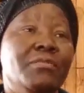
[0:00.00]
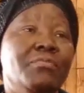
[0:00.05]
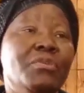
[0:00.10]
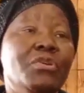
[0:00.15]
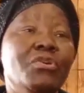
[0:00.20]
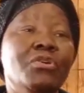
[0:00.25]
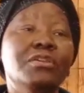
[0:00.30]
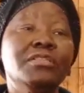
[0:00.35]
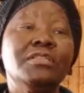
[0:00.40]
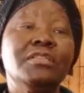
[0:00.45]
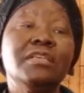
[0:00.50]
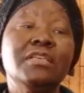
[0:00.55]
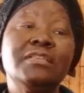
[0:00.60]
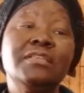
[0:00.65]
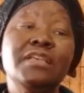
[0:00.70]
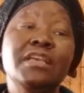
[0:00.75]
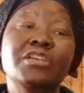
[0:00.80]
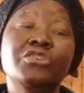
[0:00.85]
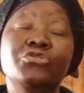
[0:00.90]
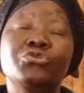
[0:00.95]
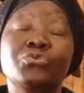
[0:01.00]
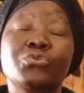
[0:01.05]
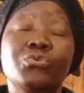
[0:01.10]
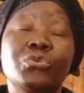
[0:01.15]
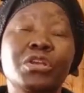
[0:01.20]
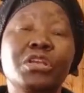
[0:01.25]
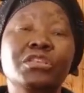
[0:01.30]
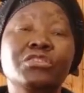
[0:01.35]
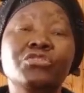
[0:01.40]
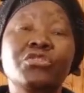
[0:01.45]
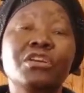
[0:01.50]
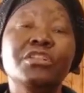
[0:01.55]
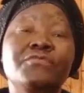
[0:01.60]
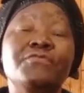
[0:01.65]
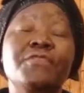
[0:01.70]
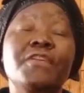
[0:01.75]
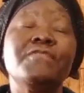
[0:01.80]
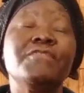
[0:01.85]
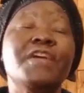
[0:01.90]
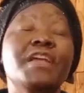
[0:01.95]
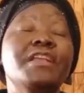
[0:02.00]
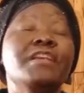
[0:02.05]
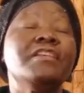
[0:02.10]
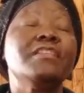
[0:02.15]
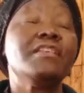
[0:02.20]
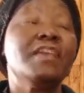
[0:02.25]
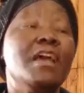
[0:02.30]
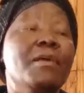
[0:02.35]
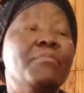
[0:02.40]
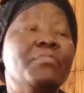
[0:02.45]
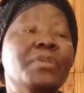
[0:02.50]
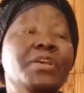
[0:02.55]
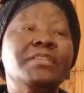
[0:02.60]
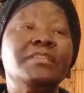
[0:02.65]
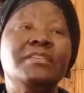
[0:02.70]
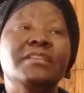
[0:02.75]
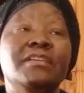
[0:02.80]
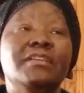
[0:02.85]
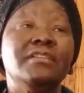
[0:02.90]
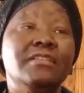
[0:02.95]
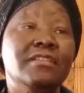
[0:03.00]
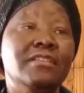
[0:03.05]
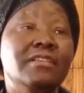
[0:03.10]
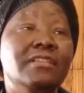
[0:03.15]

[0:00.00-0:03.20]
Because this issue is not favoring their president.